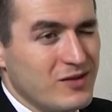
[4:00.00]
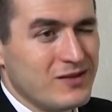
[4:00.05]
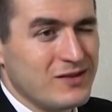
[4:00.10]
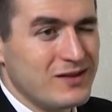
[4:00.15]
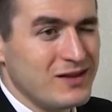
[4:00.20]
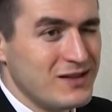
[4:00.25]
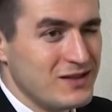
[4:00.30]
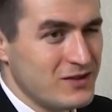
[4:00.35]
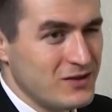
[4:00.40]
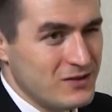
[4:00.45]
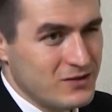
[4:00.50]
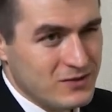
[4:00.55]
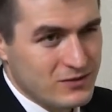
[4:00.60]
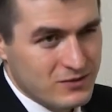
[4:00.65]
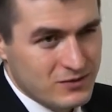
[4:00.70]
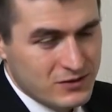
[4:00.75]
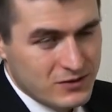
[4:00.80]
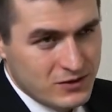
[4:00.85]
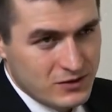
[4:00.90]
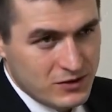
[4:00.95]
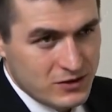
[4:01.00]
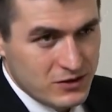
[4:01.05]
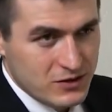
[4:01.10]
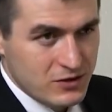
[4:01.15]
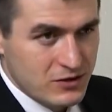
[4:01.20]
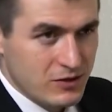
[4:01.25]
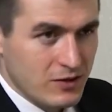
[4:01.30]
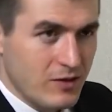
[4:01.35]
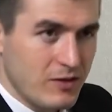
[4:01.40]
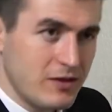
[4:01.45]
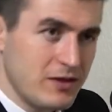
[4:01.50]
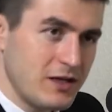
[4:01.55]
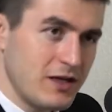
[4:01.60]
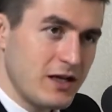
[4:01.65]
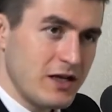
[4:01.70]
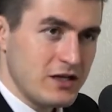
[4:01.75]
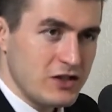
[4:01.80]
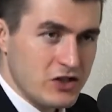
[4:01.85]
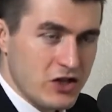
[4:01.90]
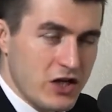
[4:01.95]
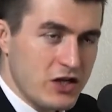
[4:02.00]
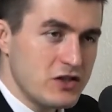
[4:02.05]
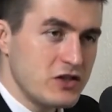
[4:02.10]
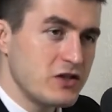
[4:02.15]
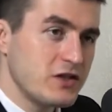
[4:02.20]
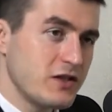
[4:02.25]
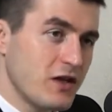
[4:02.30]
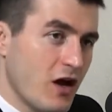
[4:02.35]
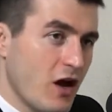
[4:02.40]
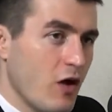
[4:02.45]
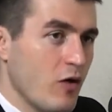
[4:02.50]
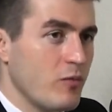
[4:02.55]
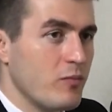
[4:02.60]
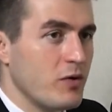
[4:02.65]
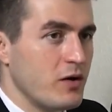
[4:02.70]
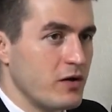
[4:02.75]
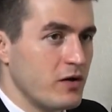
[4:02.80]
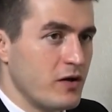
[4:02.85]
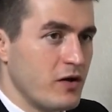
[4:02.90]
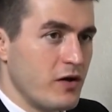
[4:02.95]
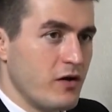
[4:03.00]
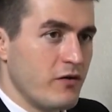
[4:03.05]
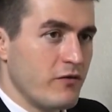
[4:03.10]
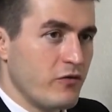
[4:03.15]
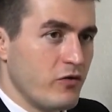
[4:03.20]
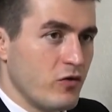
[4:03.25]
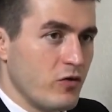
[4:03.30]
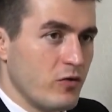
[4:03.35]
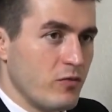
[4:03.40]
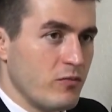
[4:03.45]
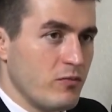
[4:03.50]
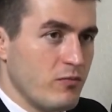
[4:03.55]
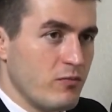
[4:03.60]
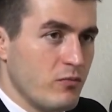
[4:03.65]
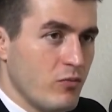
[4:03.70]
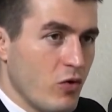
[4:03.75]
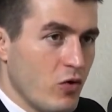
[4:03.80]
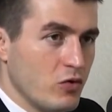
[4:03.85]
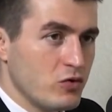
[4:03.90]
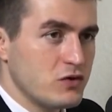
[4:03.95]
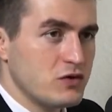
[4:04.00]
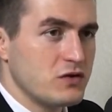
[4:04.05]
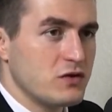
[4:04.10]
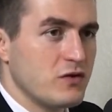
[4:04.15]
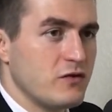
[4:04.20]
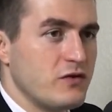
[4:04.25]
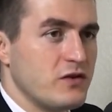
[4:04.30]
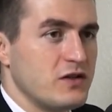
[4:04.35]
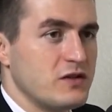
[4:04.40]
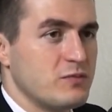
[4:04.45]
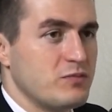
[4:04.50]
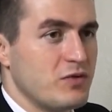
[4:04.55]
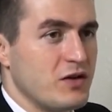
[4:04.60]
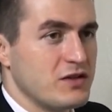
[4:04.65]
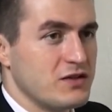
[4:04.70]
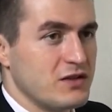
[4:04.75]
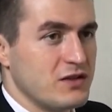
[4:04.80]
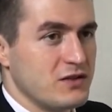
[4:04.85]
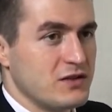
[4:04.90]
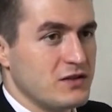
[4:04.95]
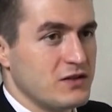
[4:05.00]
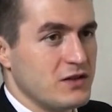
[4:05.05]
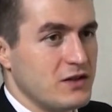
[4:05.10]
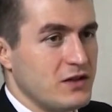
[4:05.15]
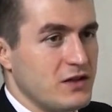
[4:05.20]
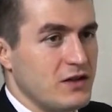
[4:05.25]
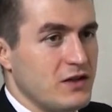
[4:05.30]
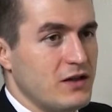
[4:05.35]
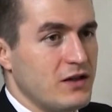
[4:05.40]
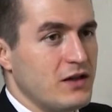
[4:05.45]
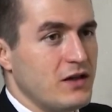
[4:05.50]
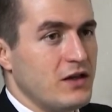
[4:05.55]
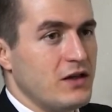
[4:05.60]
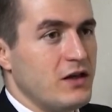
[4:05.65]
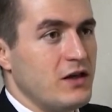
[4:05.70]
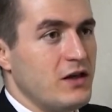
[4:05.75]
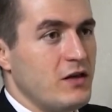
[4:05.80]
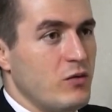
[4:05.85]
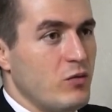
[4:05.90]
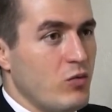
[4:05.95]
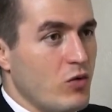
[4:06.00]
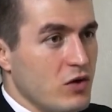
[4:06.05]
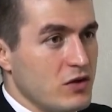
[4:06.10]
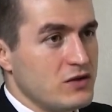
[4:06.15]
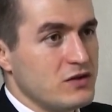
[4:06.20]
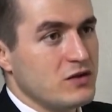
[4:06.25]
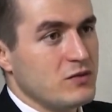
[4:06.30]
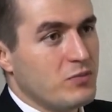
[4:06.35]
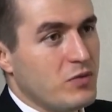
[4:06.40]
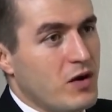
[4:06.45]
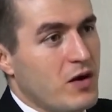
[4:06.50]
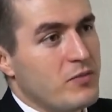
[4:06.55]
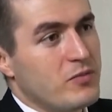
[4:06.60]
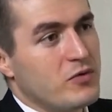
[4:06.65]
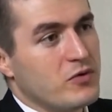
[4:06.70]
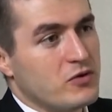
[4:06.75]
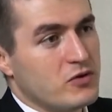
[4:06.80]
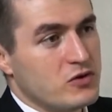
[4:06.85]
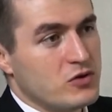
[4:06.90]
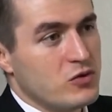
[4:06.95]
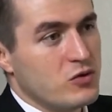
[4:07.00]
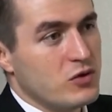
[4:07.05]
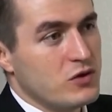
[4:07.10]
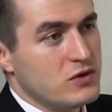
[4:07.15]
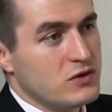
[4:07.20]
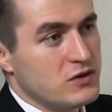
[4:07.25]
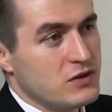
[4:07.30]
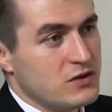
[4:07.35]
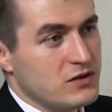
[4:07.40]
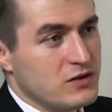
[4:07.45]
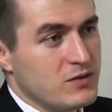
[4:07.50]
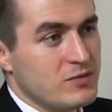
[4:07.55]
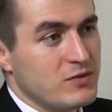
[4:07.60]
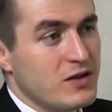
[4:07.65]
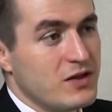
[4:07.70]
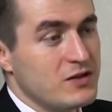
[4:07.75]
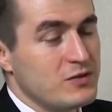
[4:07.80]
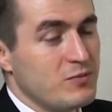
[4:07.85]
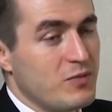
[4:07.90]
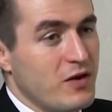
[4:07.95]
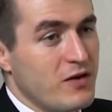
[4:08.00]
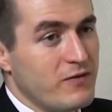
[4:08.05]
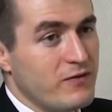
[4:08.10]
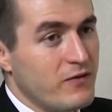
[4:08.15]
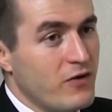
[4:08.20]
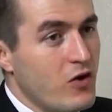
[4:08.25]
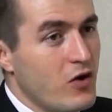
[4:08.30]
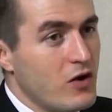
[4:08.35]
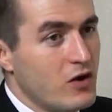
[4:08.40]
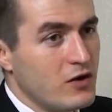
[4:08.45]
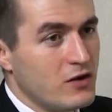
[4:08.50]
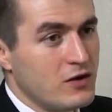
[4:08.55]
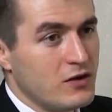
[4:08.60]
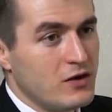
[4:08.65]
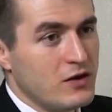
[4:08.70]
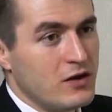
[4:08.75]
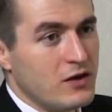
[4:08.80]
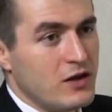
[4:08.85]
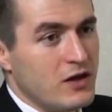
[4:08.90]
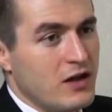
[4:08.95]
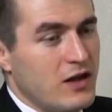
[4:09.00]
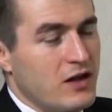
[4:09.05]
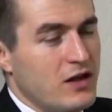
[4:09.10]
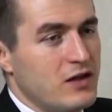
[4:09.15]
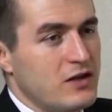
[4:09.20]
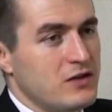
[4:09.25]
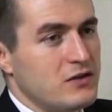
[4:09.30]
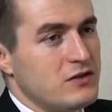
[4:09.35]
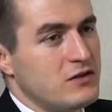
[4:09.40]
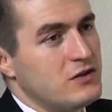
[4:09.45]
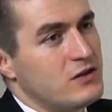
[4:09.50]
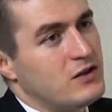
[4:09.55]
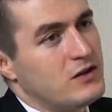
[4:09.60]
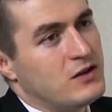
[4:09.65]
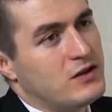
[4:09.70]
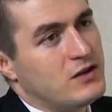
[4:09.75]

now. Things are changing now, but for most of his presidency, he was the popular choice and sometimes by far. And,